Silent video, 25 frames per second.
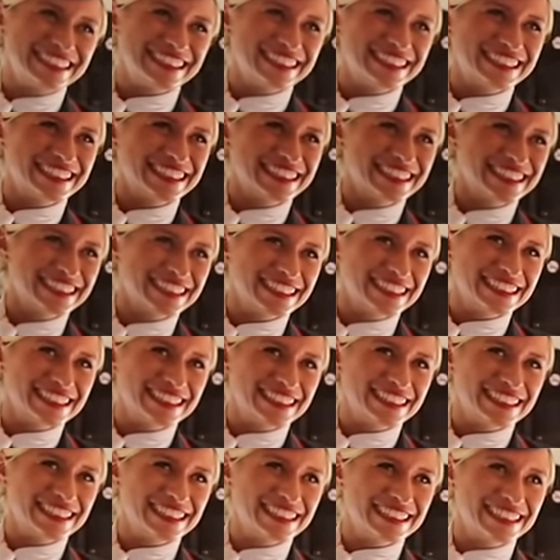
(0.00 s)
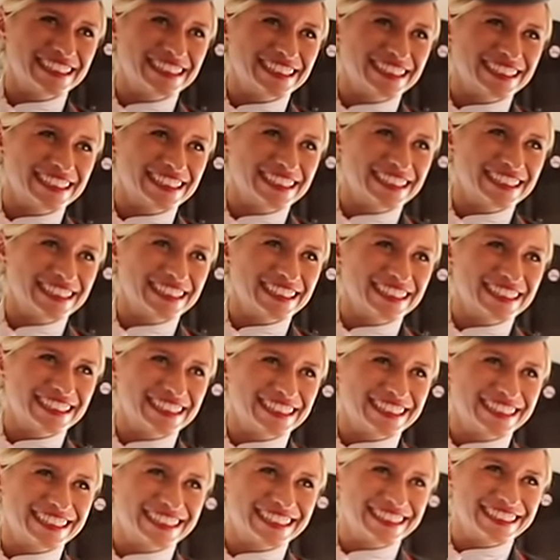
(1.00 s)

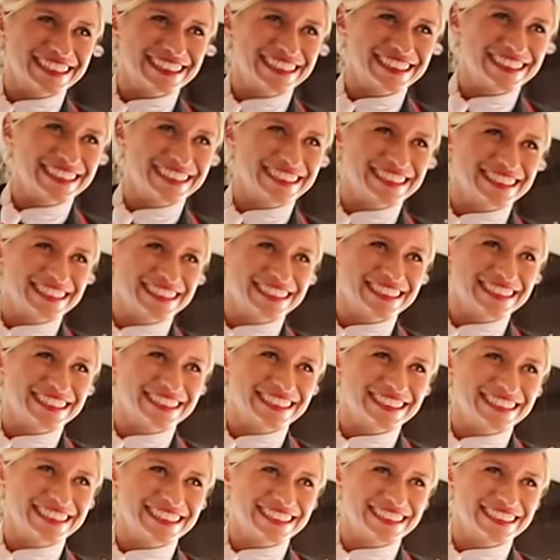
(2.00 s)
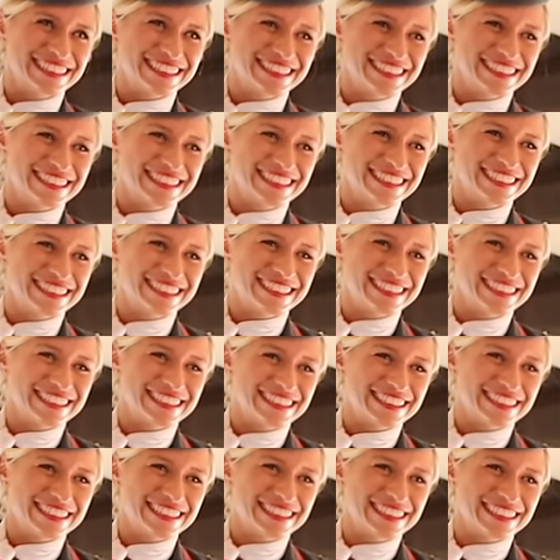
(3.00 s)

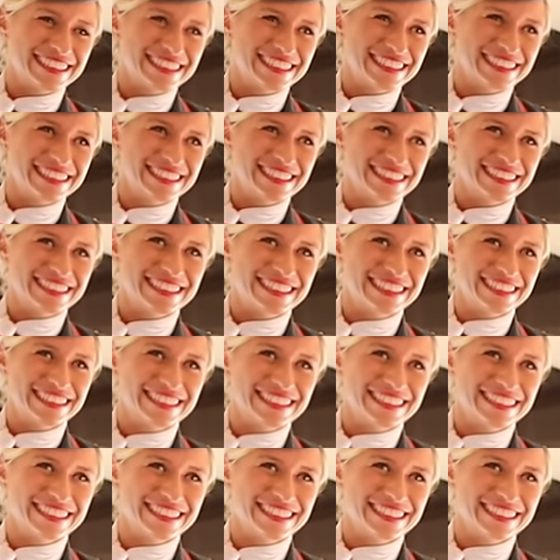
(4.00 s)
This person isn't speaking.